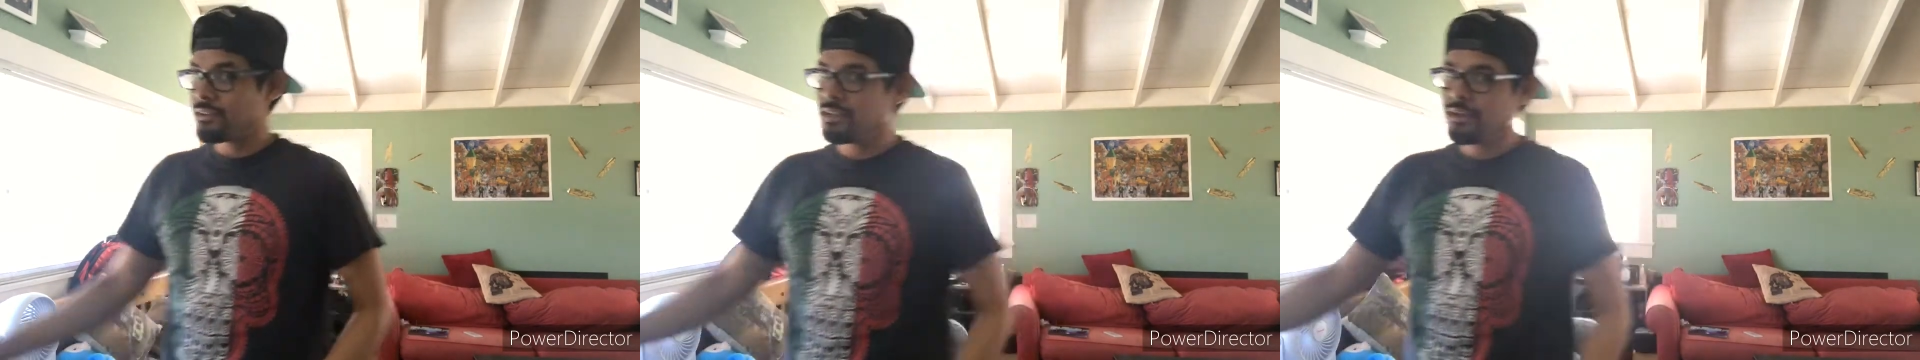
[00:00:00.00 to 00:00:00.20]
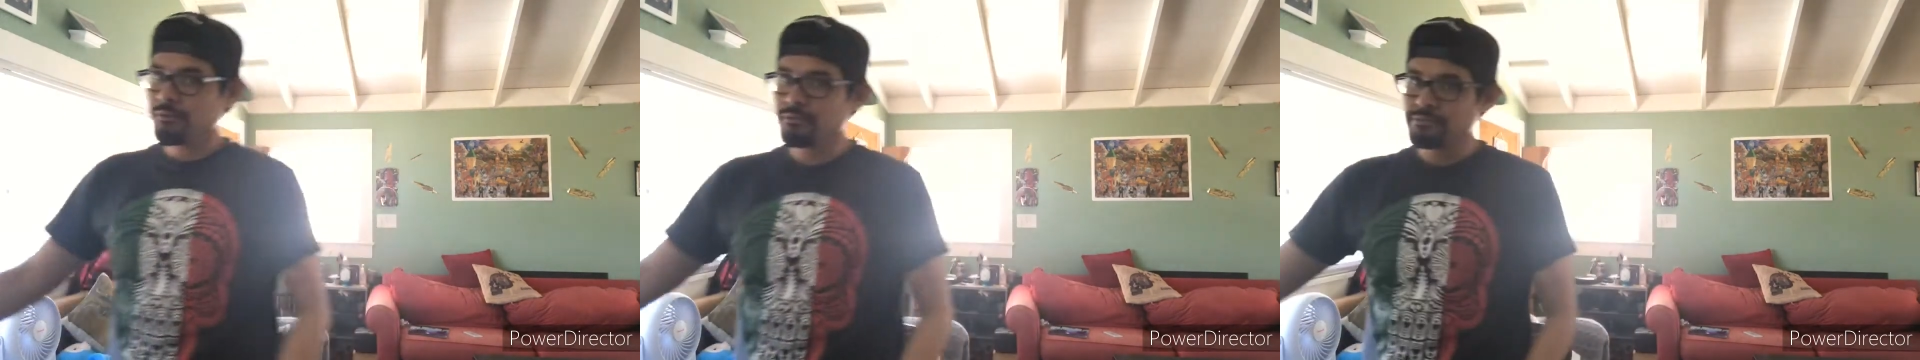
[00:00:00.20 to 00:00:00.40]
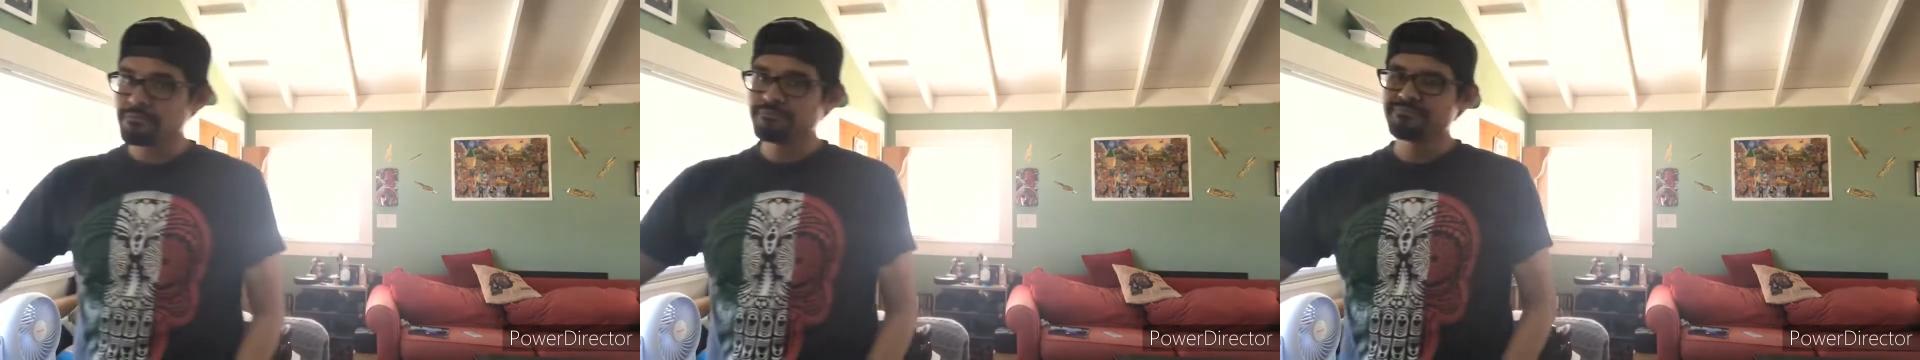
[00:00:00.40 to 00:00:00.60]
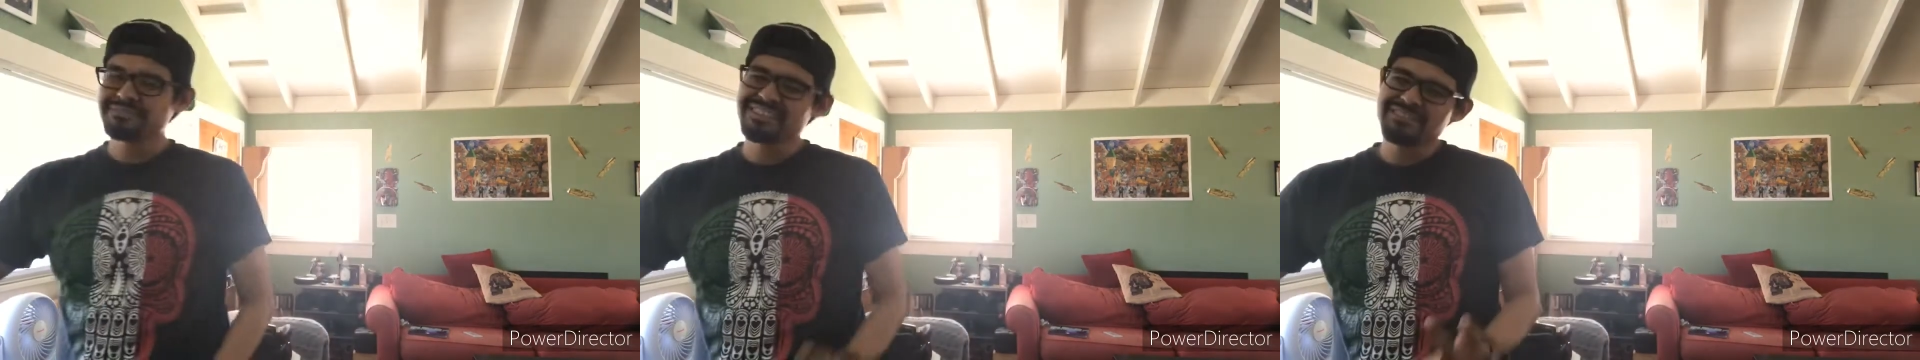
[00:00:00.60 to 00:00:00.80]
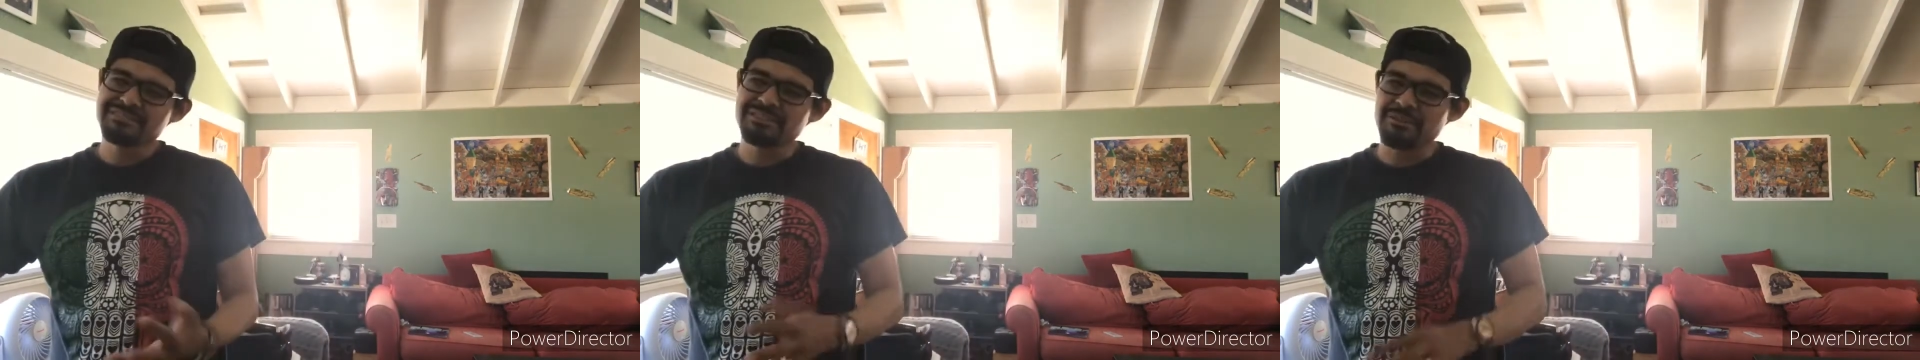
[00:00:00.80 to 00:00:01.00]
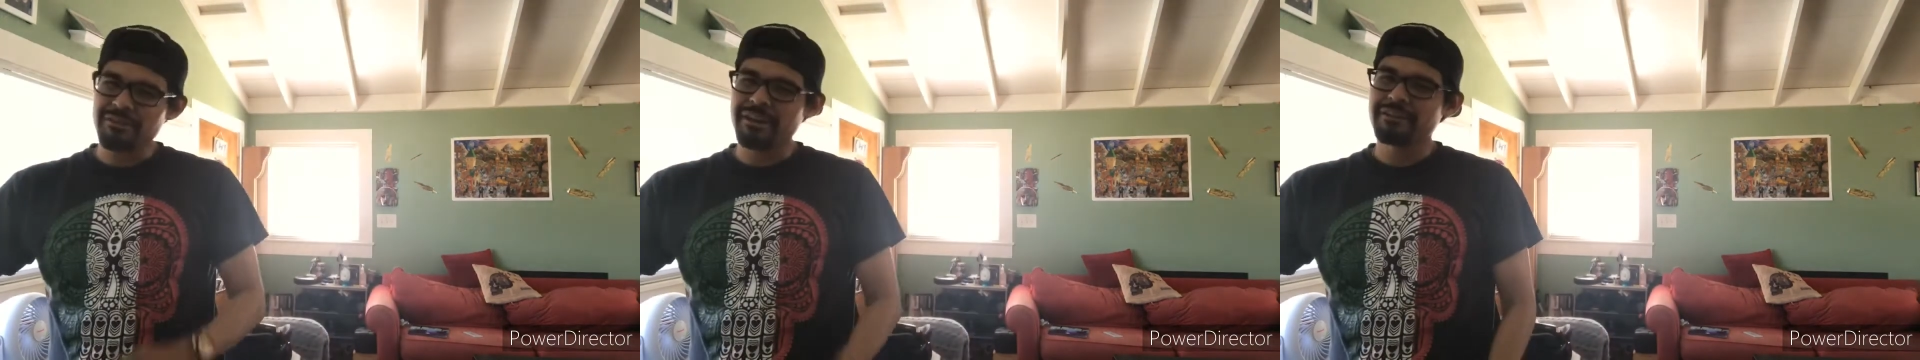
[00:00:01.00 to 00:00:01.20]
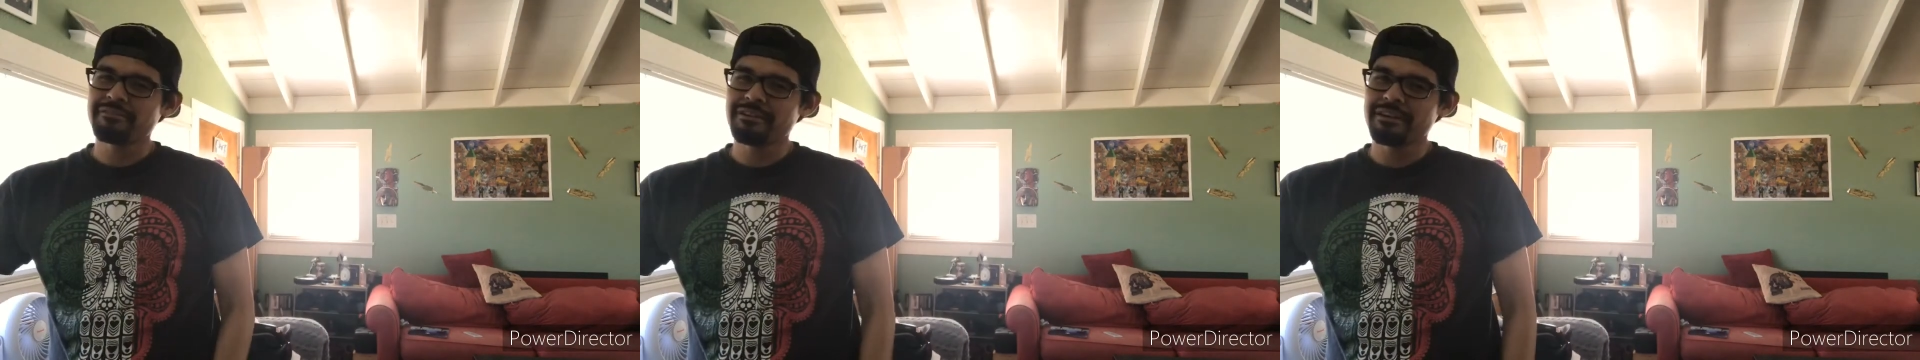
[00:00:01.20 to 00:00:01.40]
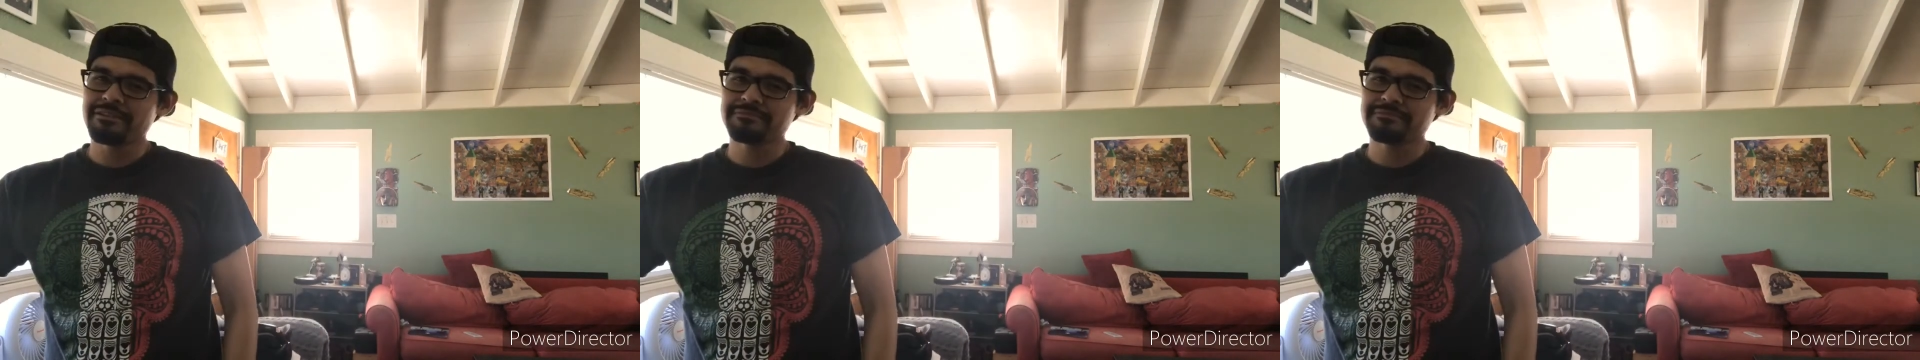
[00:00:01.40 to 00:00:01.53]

that one? That was all right, right?